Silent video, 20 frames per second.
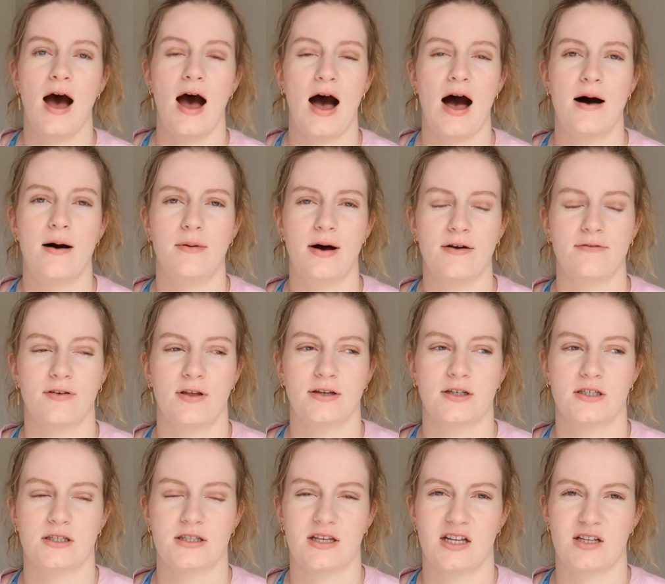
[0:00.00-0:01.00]
I feel like
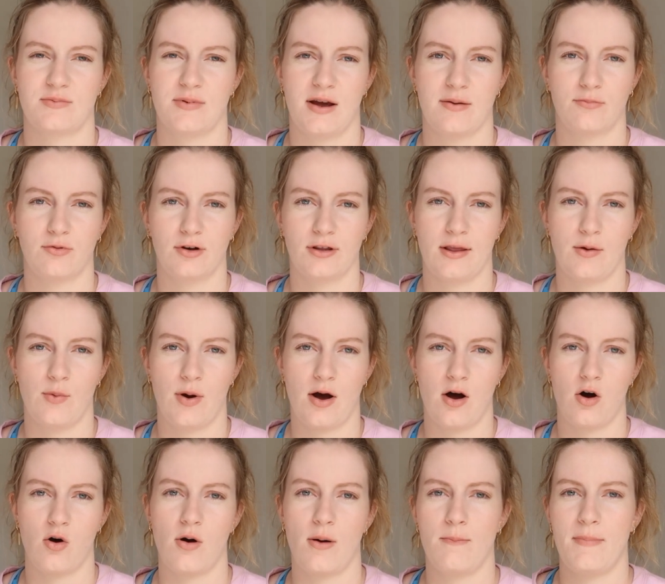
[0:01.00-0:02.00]
just sets me up really
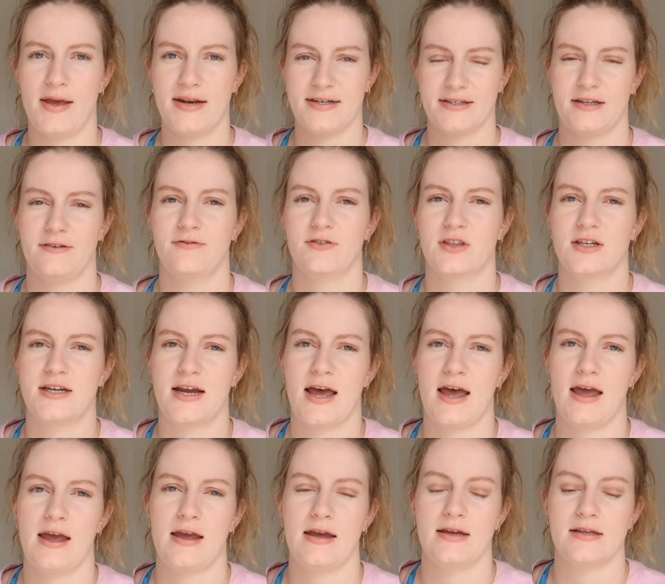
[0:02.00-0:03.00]
well mentally for the
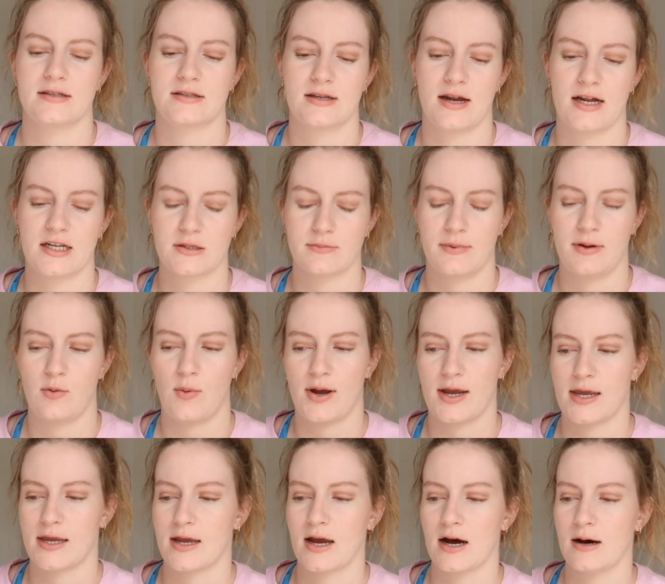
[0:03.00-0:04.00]
day, starts me
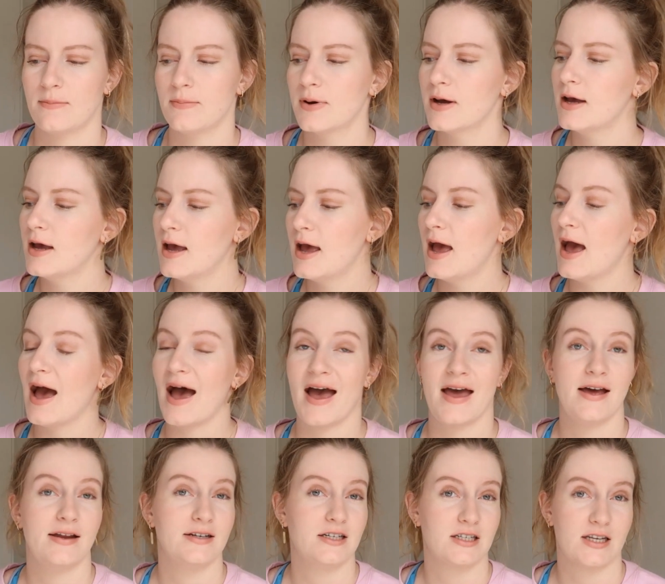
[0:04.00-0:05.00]
waking up,
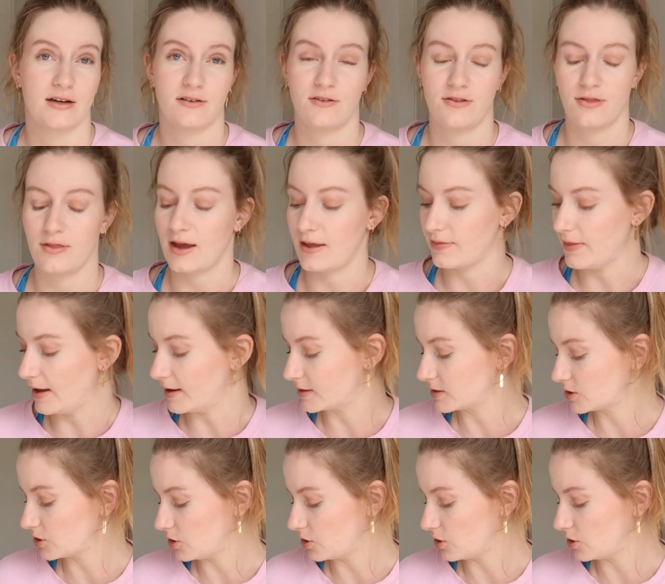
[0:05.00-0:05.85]
and just everything like that.